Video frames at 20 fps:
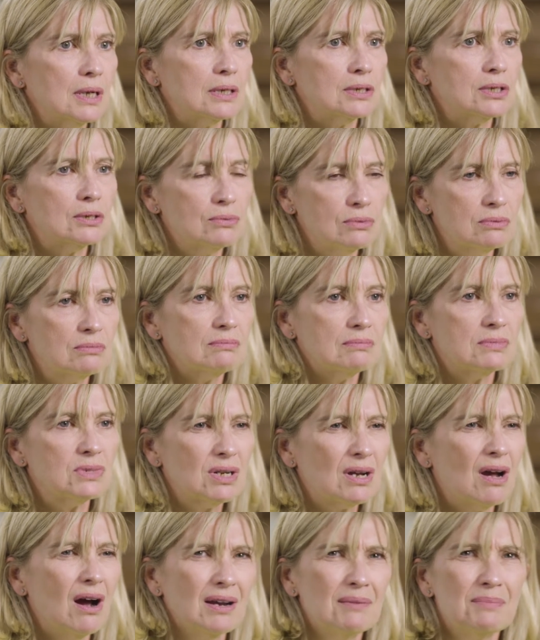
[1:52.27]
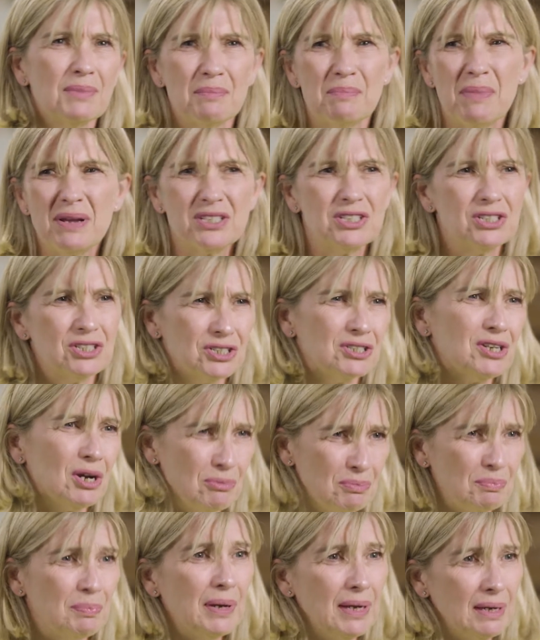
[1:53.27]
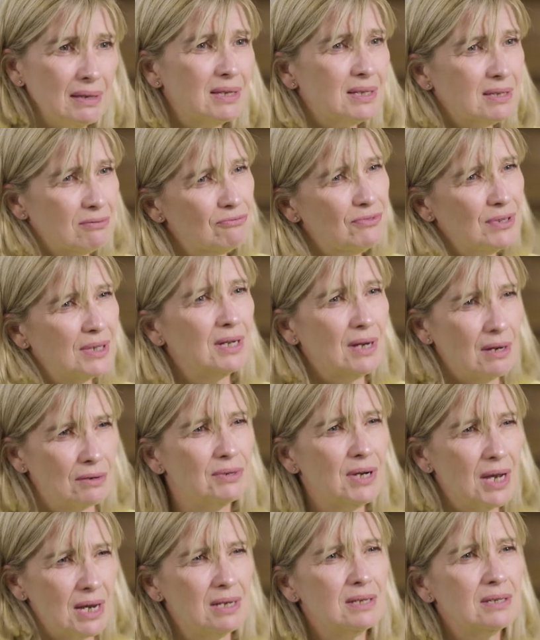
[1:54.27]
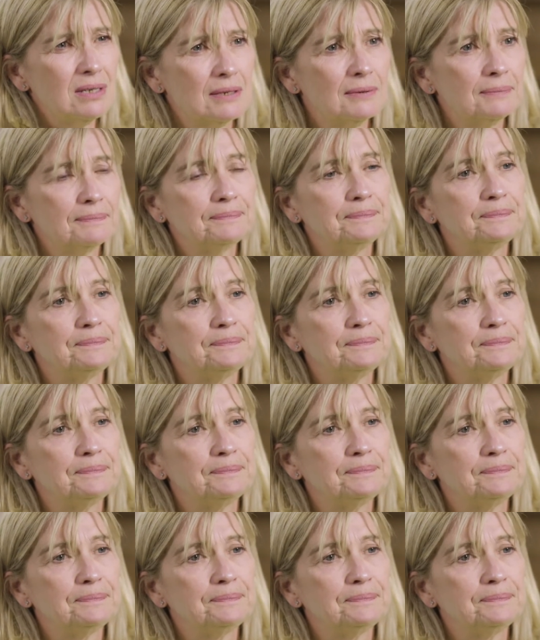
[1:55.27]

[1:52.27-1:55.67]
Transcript: So, kind of my message don't be, there's really no need.